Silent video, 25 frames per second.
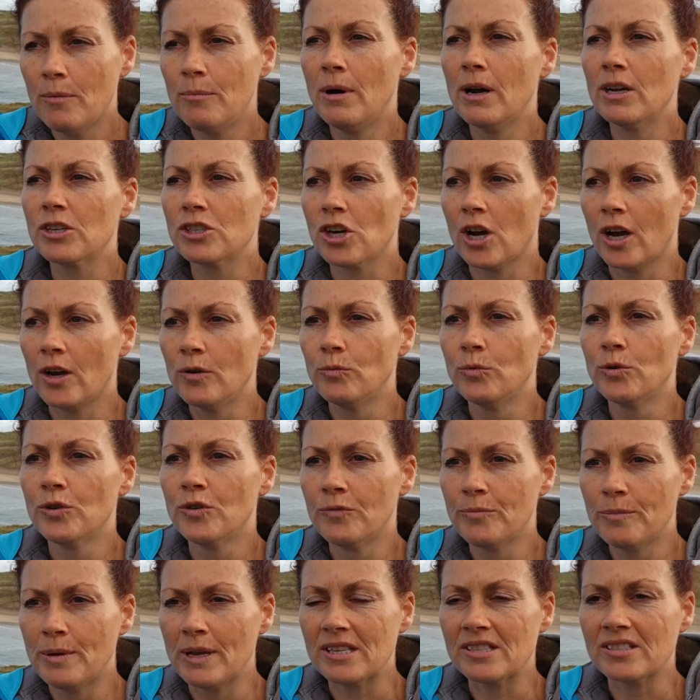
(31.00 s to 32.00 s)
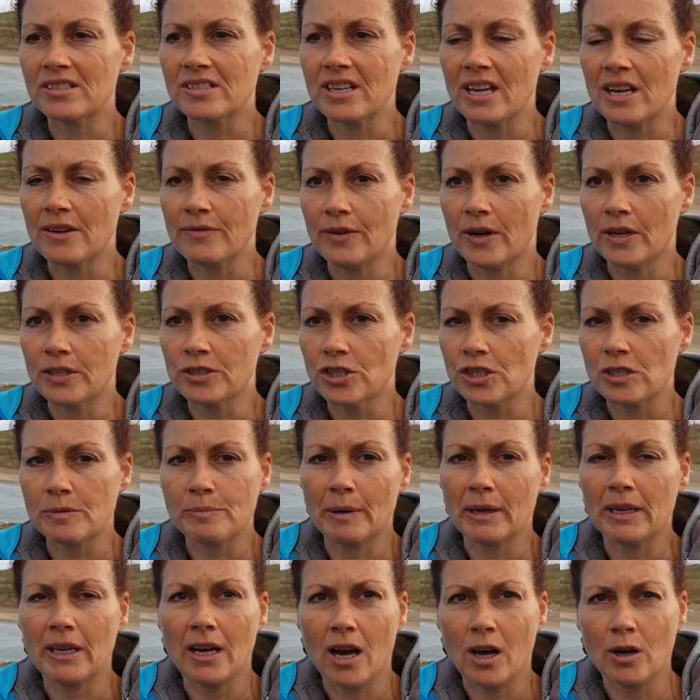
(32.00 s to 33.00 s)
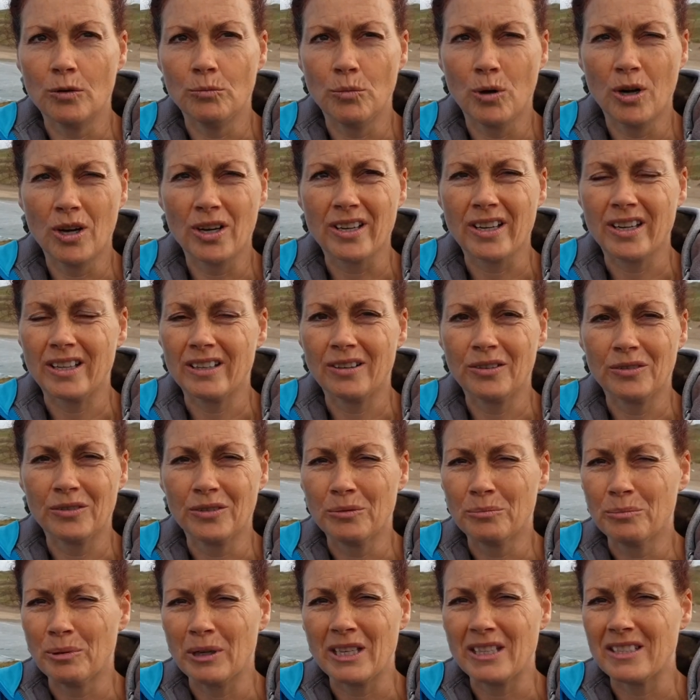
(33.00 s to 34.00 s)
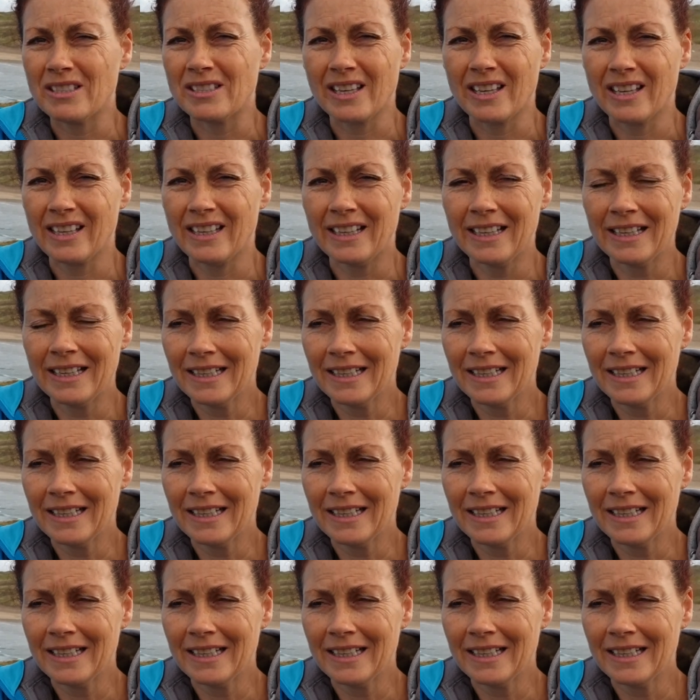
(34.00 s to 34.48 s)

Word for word: much I would have missed if I'd just been at home working on the PC.